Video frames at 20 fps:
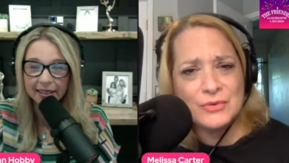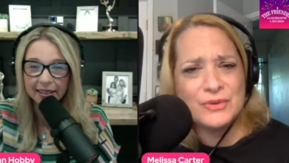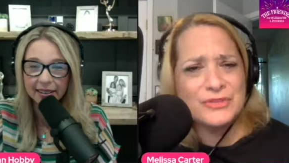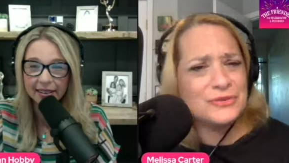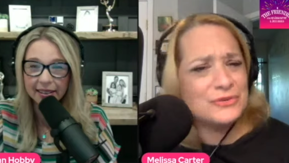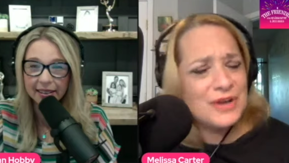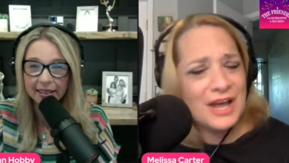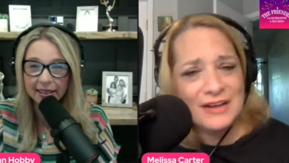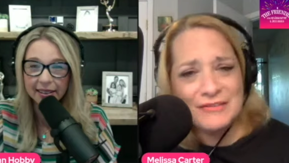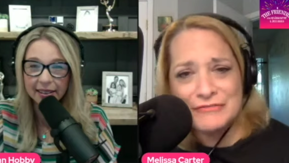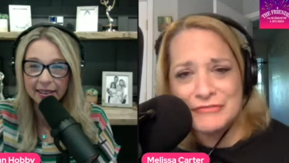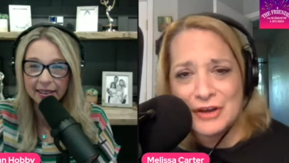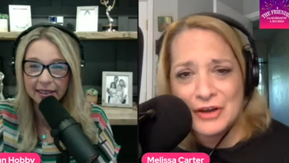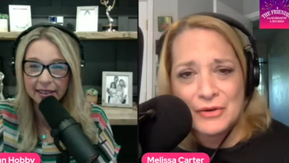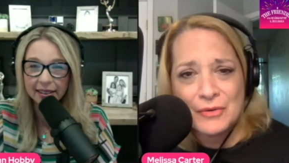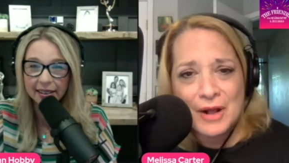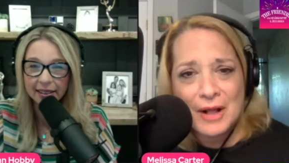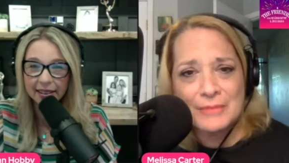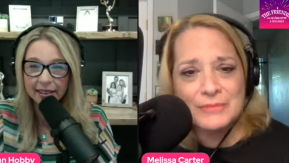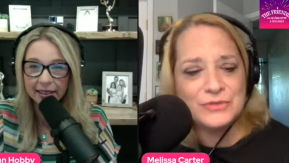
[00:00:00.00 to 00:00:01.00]
Speaker 1: with. They're not in
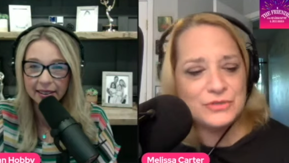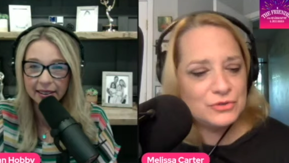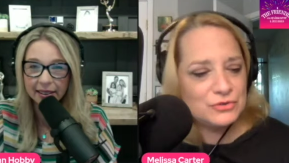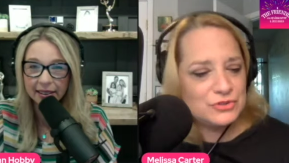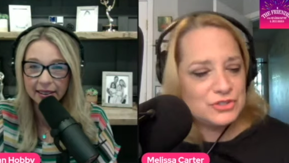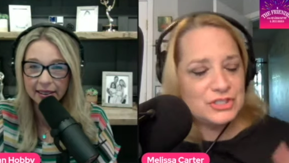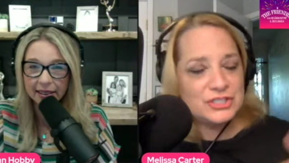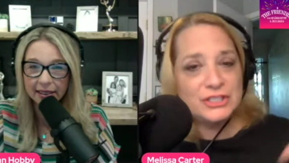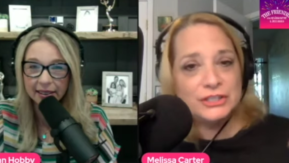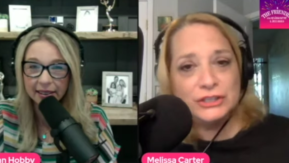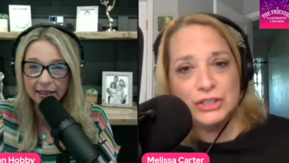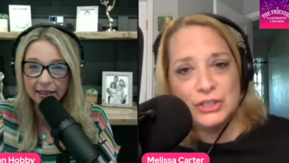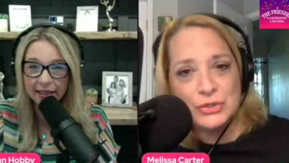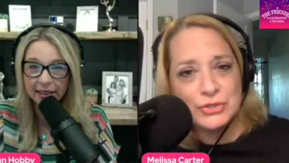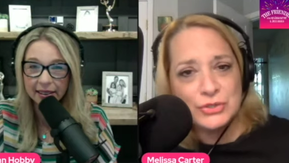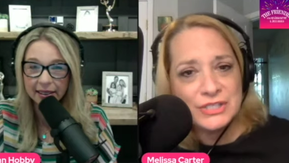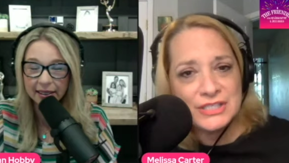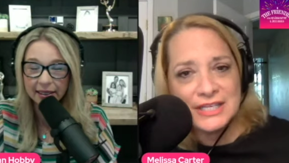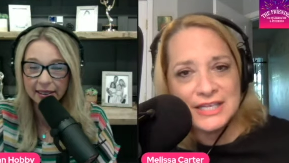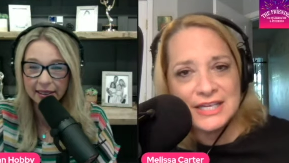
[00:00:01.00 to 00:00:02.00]
photo albums. They're just
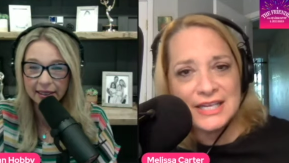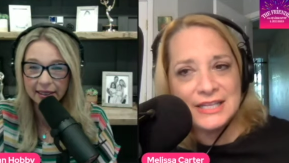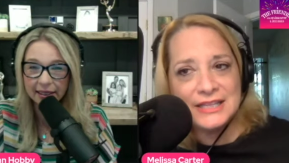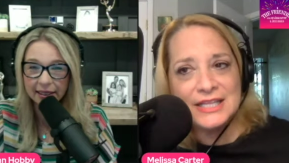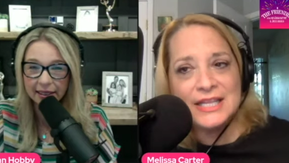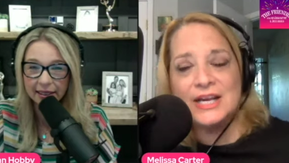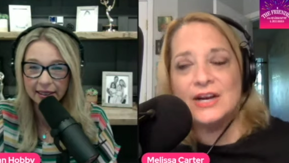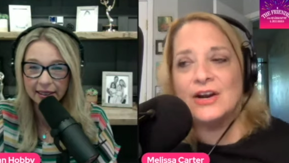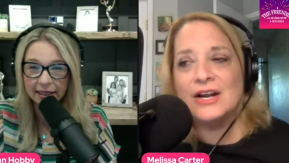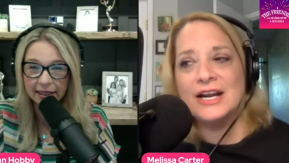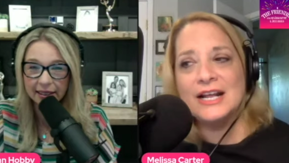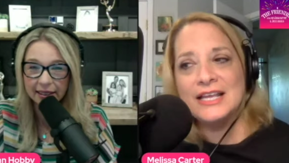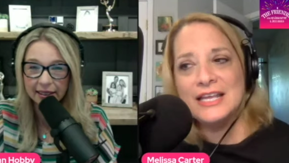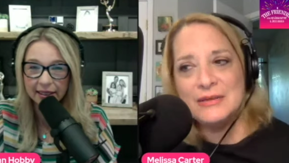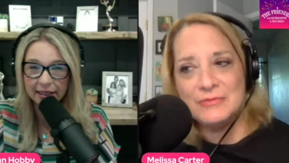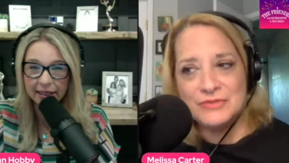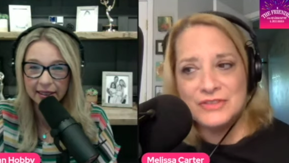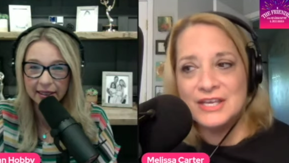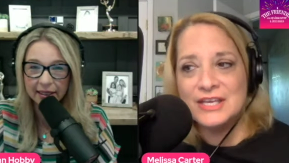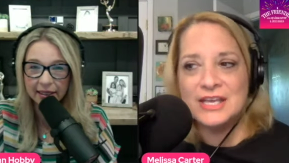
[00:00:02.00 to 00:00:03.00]
loosely in there. And I
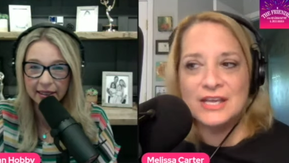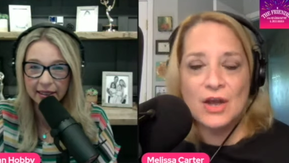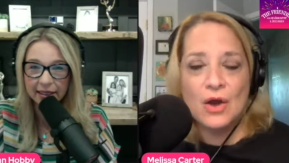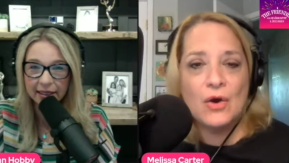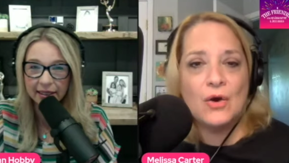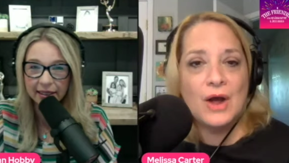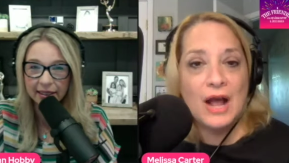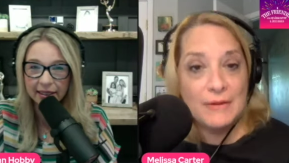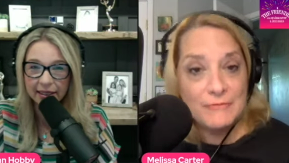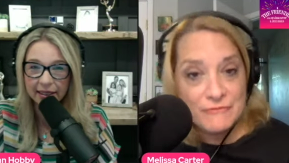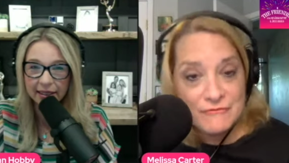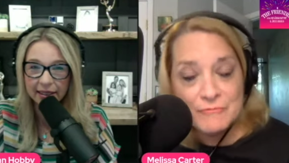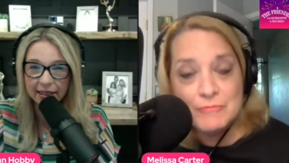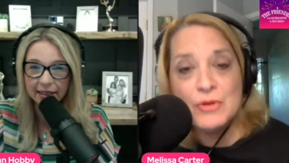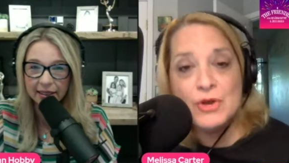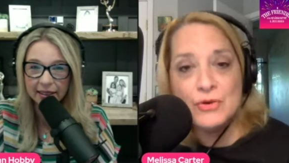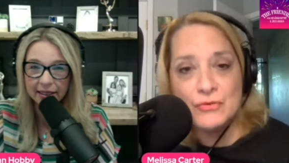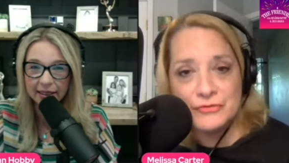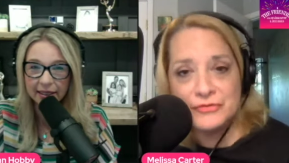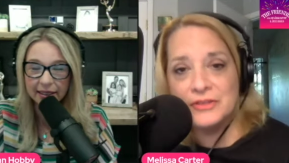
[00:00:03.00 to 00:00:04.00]
keep thinking, oh, I've
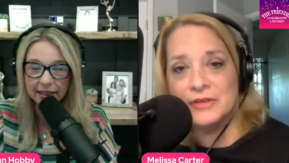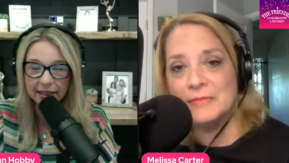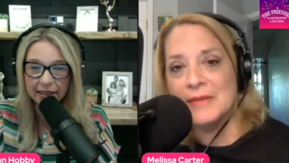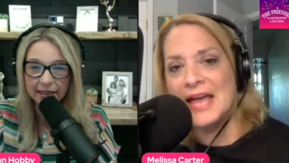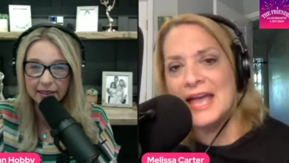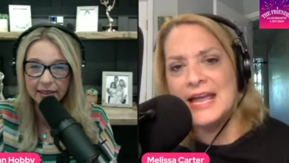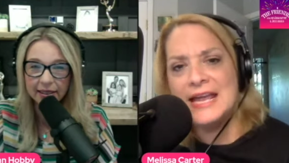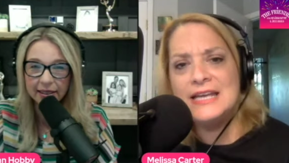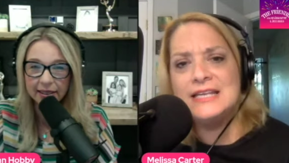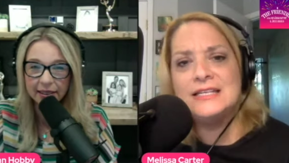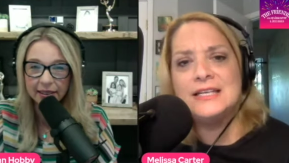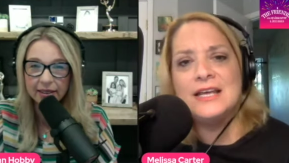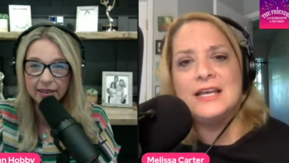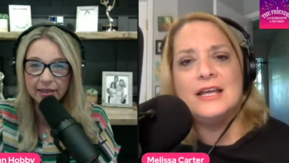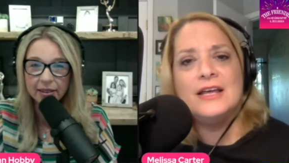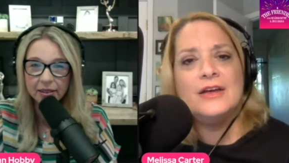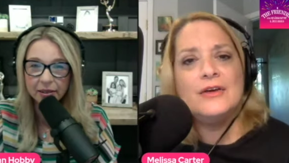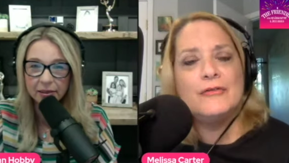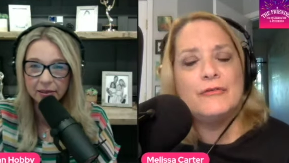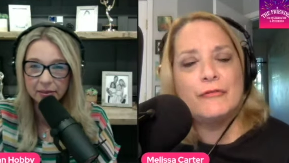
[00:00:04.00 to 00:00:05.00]
moved them 8
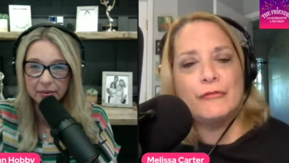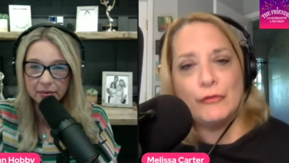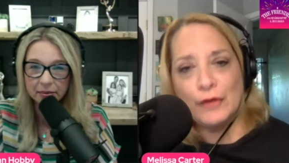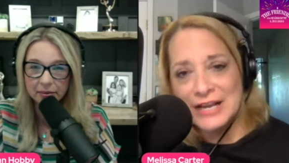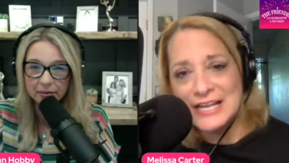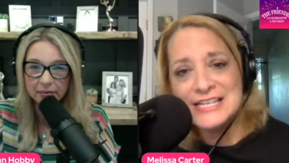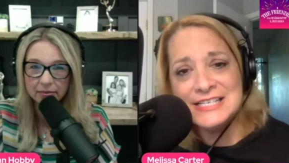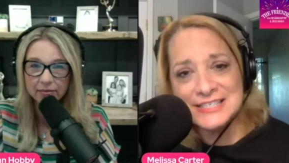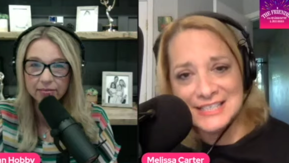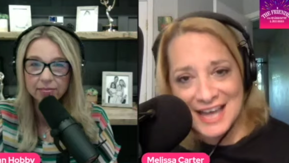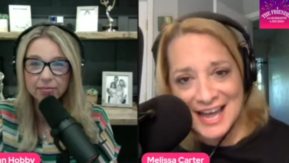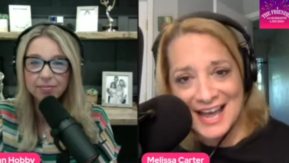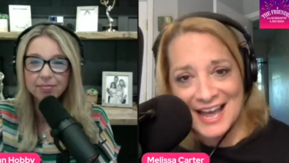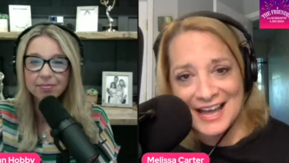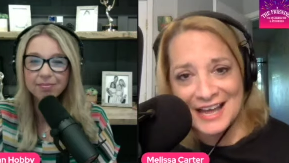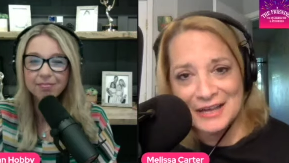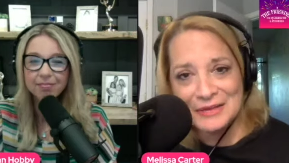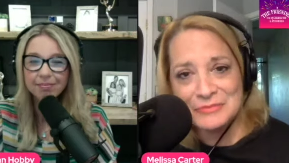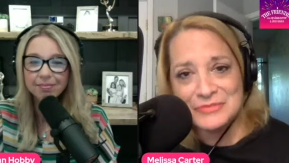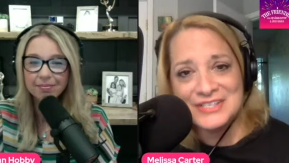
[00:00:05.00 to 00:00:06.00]
freaking
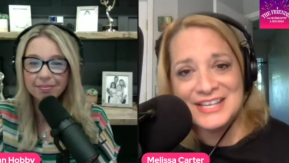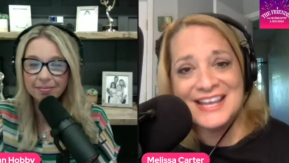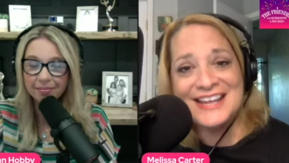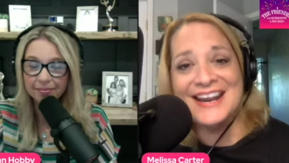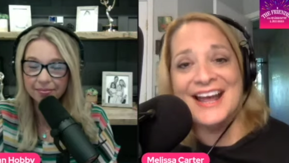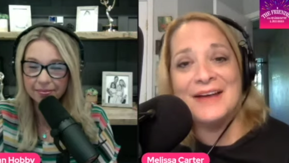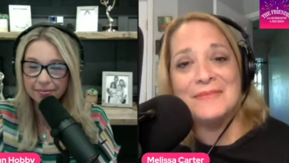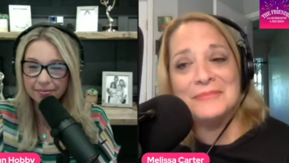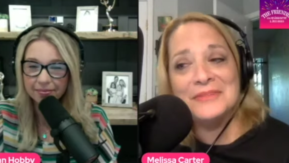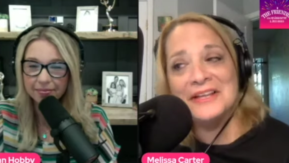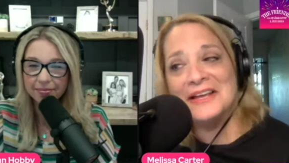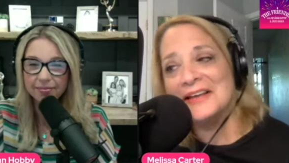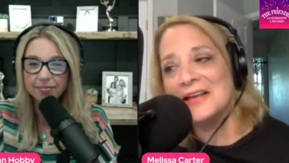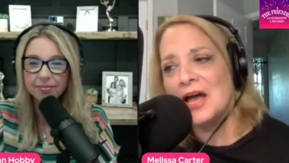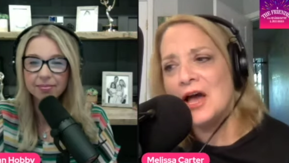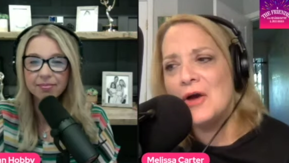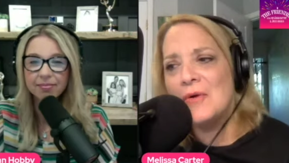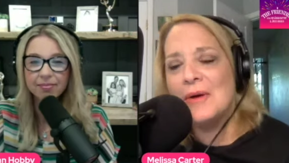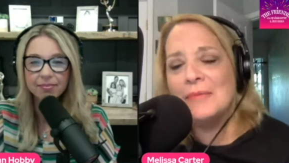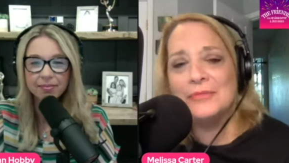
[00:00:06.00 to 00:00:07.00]
times. Mm-hmm. And I'm
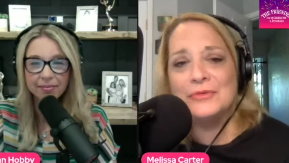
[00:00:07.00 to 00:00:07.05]
like, oh, I'm